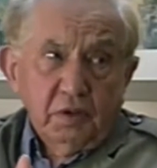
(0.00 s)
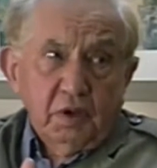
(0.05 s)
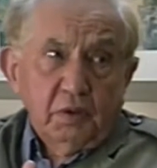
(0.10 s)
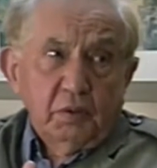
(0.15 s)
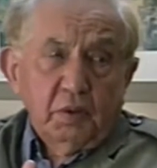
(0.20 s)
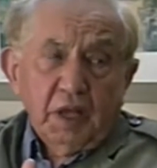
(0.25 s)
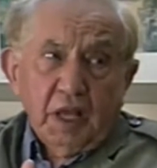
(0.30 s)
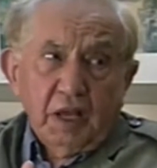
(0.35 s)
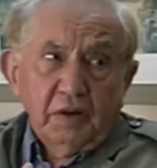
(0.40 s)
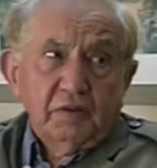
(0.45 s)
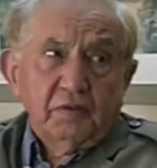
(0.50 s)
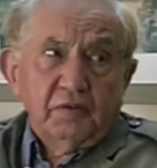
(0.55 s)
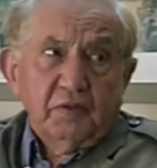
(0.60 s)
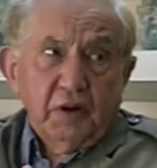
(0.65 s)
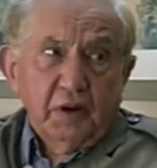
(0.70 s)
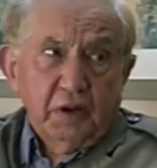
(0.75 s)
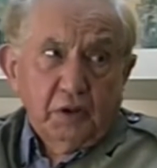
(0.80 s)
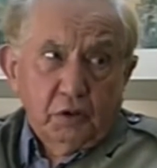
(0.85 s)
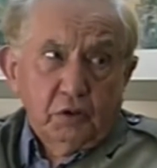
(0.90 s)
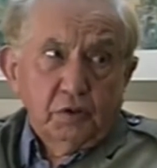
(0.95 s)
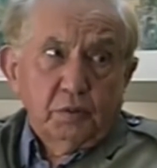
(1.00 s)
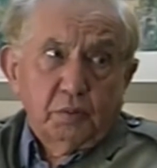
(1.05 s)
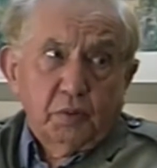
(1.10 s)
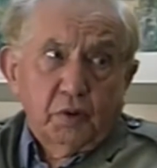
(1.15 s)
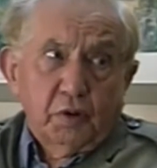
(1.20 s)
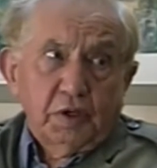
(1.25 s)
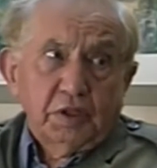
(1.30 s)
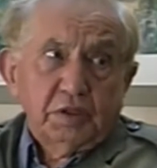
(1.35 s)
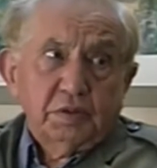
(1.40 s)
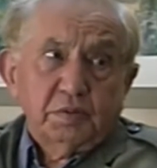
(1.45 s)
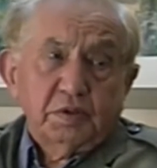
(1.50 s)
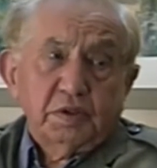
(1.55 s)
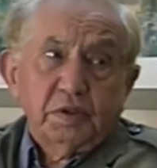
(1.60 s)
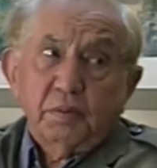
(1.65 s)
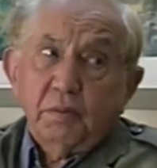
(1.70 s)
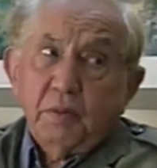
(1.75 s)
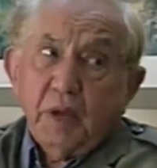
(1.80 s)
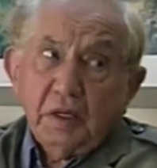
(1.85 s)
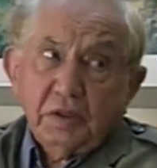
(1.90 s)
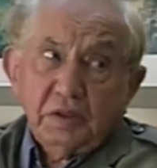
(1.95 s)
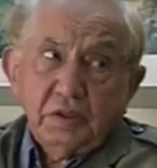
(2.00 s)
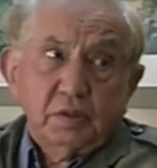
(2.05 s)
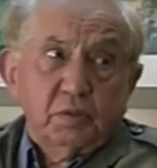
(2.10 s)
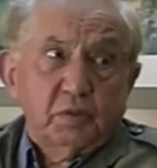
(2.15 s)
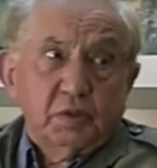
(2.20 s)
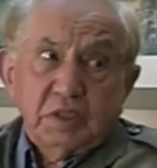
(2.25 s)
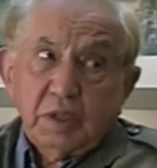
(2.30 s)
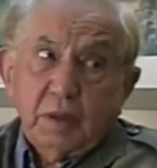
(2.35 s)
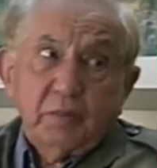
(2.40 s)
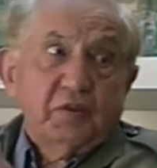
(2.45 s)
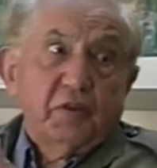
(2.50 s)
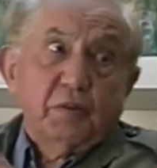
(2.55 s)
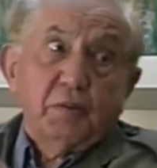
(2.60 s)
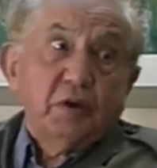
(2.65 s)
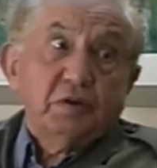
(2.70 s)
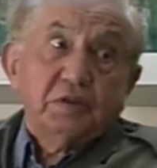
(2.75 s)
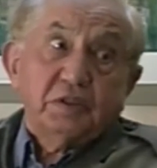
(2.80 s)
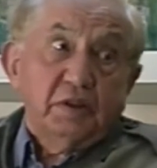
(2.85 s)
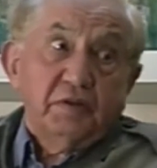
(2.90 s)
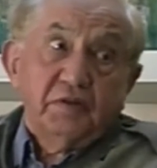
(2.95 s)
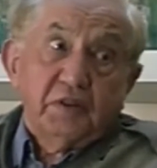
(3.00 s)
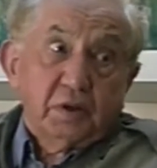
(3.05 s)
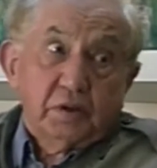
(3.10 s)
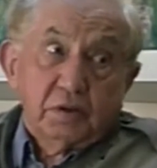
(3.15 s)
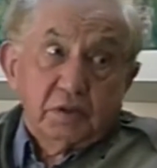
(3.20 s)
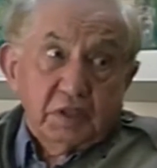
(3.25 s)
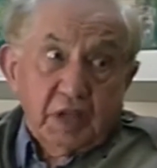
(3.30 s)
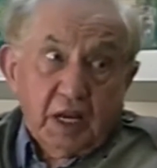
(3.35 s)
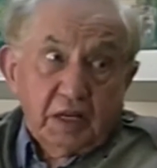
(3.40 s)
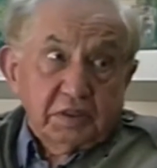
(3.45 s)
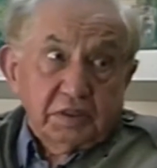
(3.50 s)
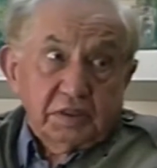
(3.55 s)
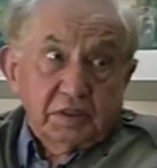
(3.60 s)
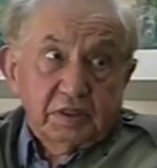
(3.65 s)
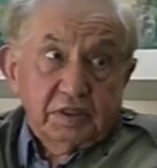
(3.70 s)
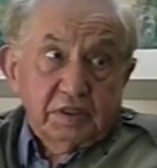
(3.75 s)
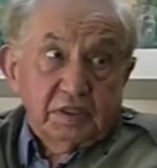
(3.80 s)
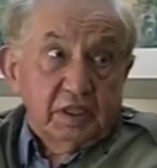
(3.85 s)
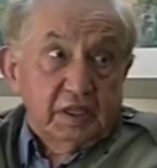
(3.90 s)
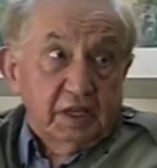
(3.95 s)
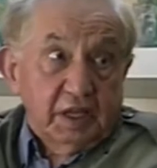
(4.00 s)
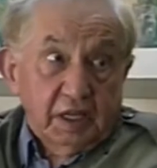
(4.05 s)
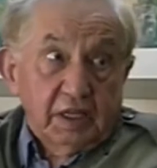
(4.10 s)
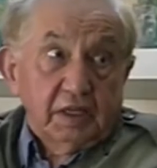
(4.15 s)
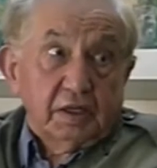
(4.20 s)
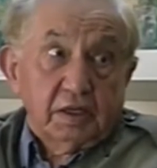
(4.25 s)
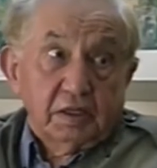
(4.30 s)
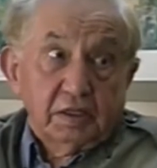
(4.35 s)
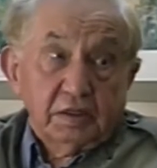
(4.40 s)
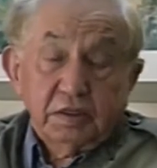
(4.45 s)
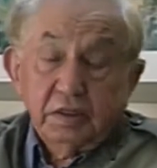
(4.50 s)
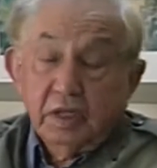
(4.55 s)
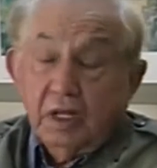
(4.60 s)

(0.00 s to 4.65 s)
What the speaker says: You know, we had very good boys, but amongst them were some of the most difficult youngsters in England.